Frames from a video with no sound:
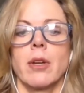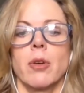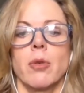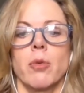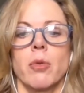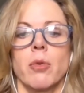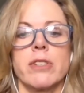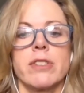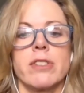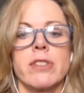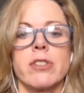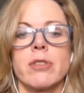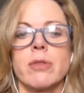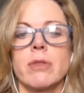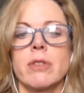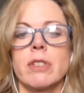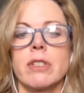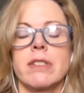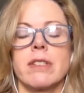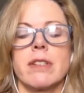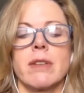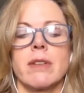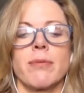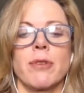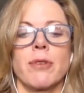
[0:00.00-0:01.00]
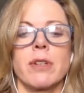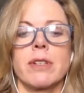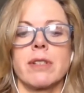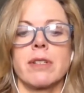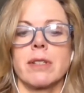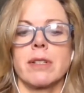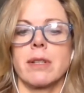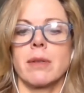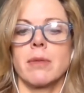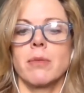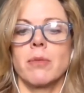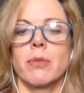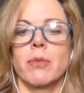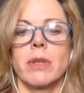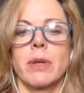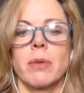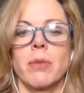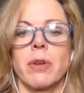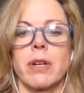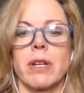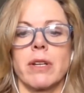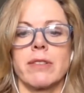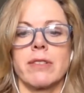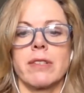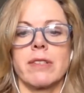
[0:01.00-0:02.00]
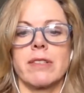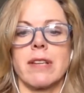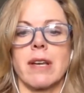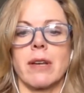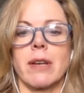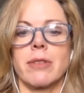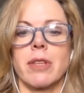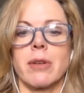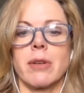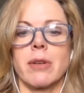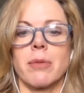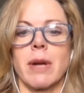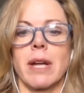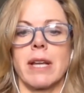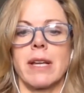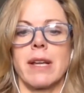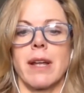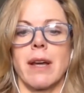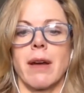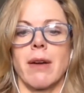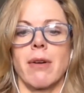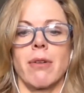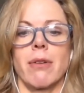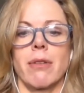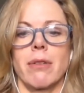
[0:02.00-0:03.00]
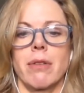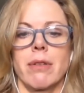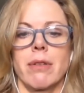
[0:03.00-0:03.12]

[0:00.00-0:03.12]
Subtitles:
What does it do that's different than what else is out there right now?